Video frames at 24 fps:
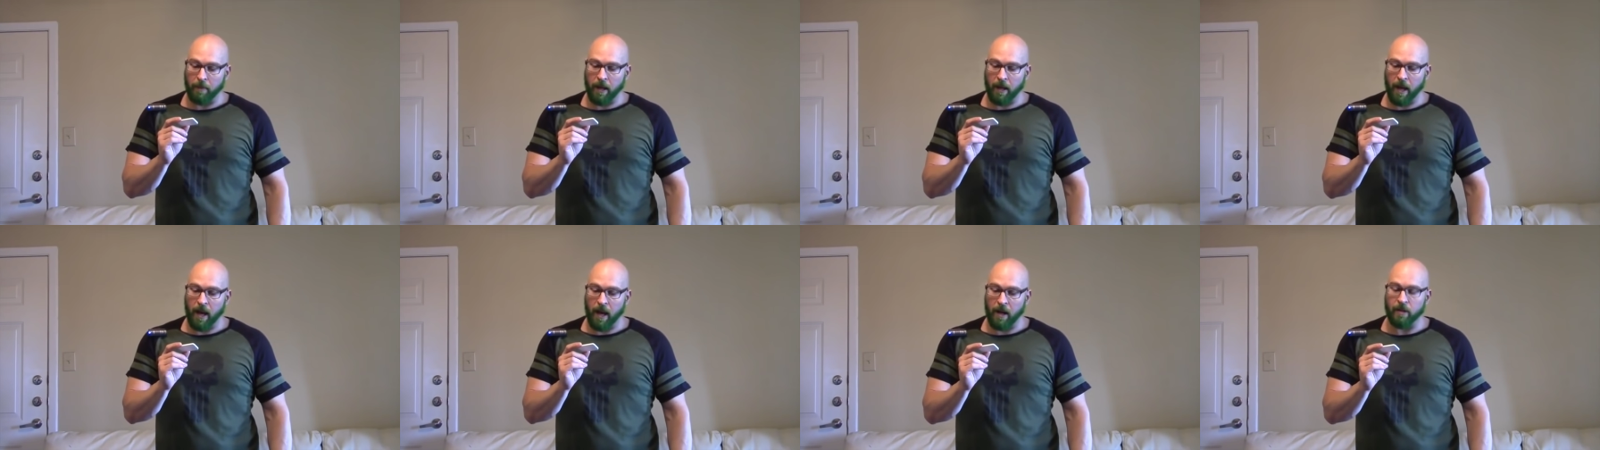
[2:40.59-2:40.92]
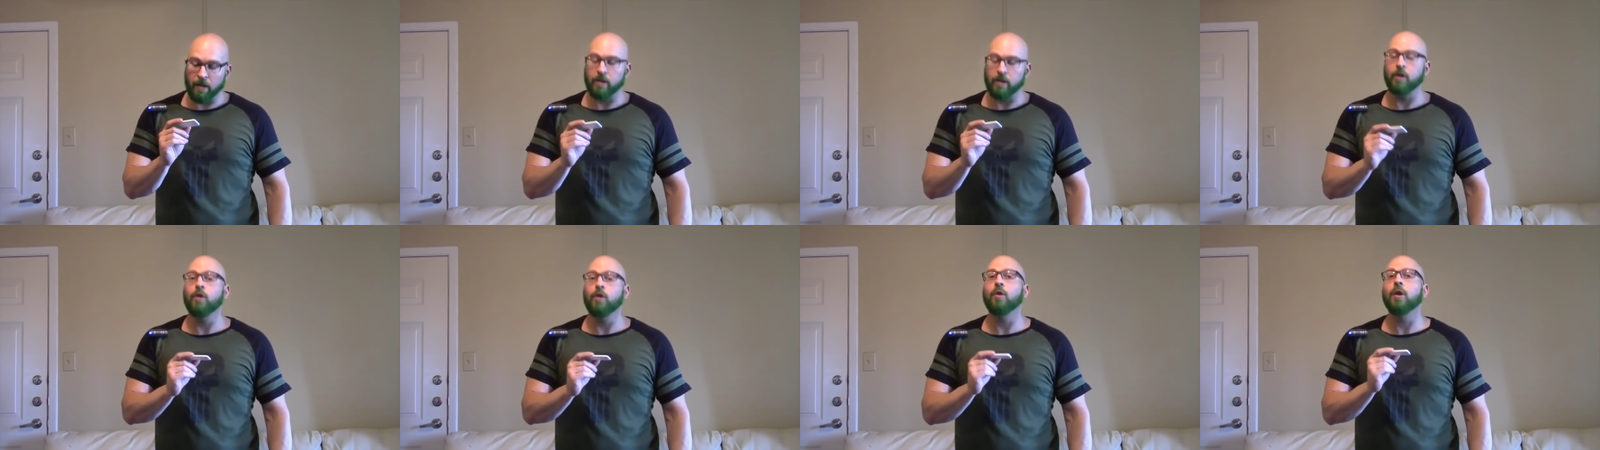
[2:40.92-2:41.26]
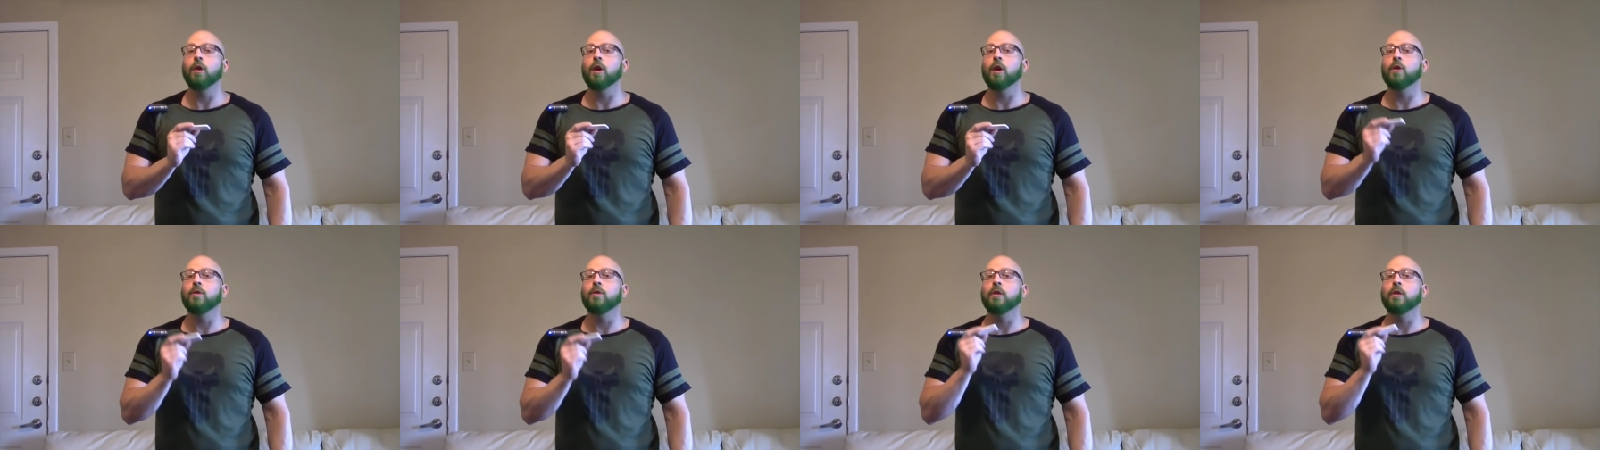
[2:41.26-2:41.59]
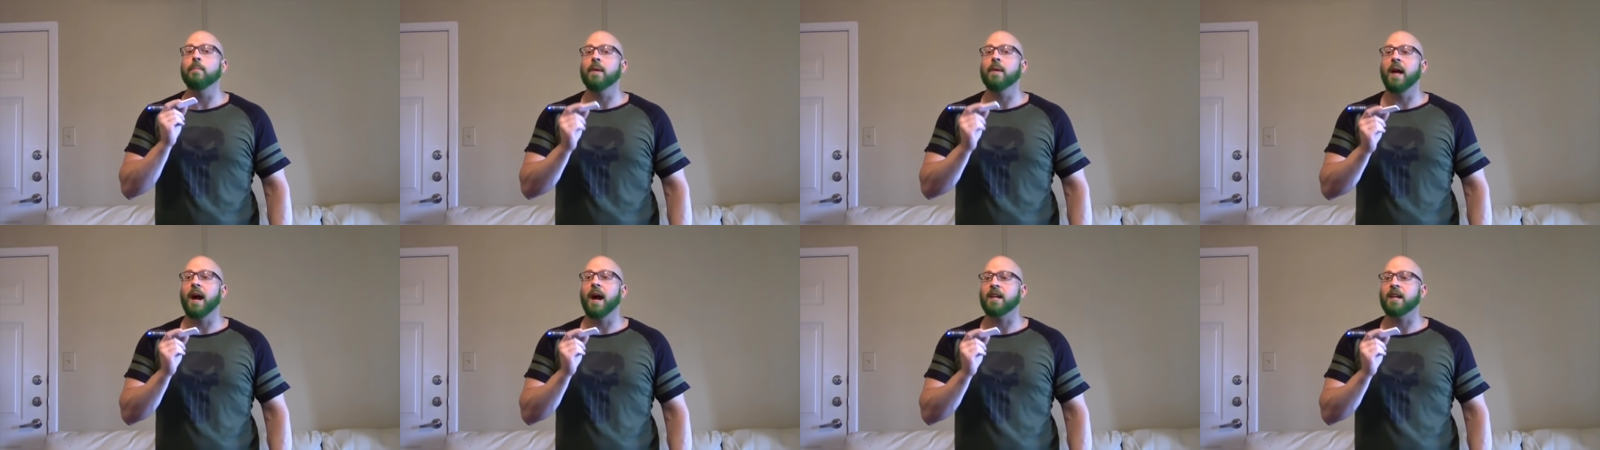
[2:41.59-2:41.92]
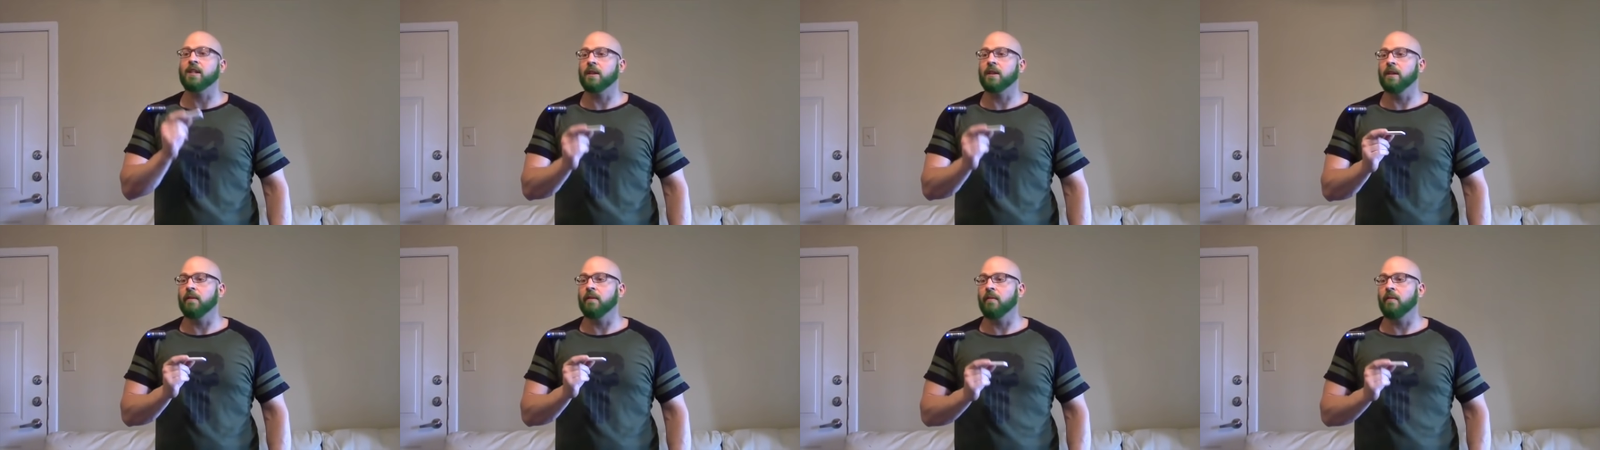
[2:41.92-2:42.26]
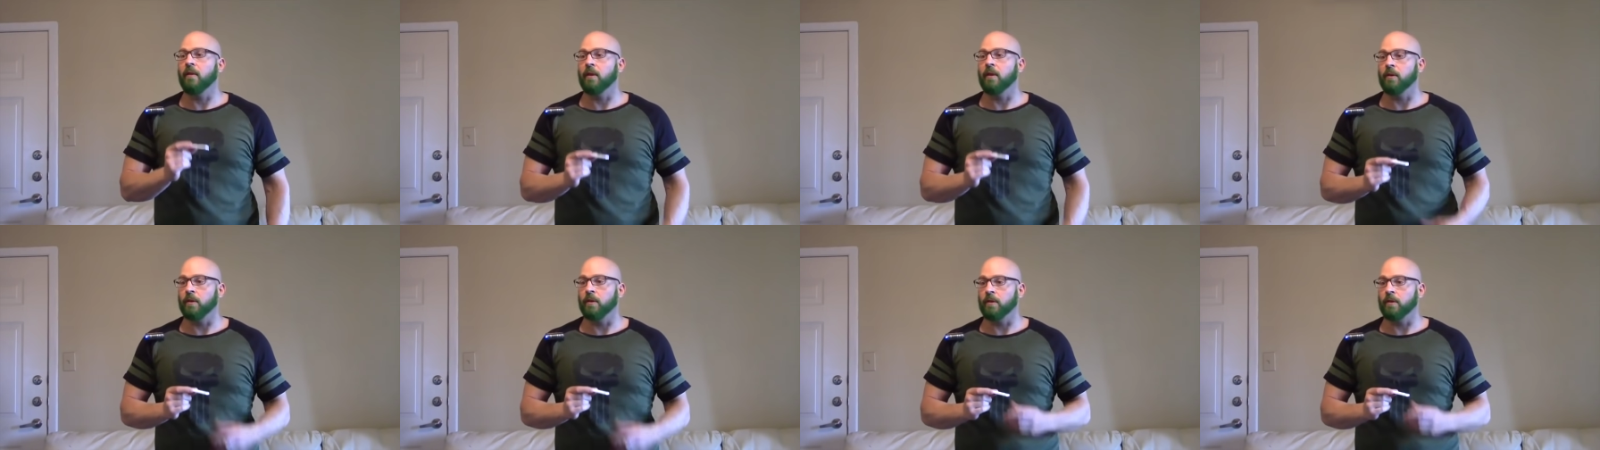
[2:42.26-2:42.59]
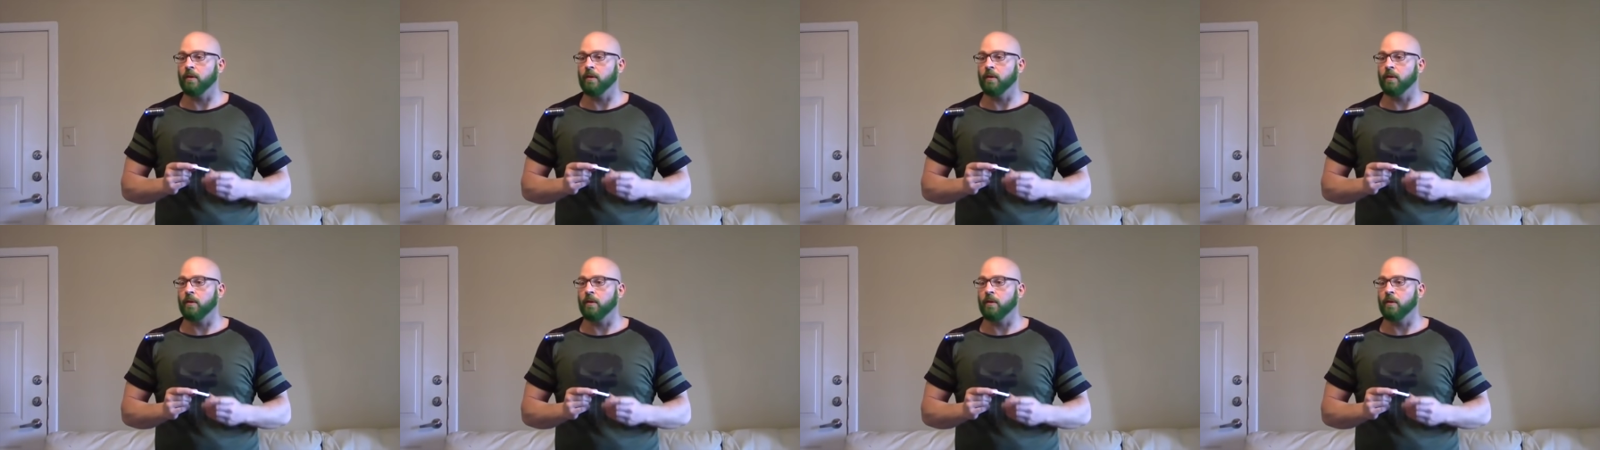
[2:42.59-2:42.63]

count too low to be actually fertile.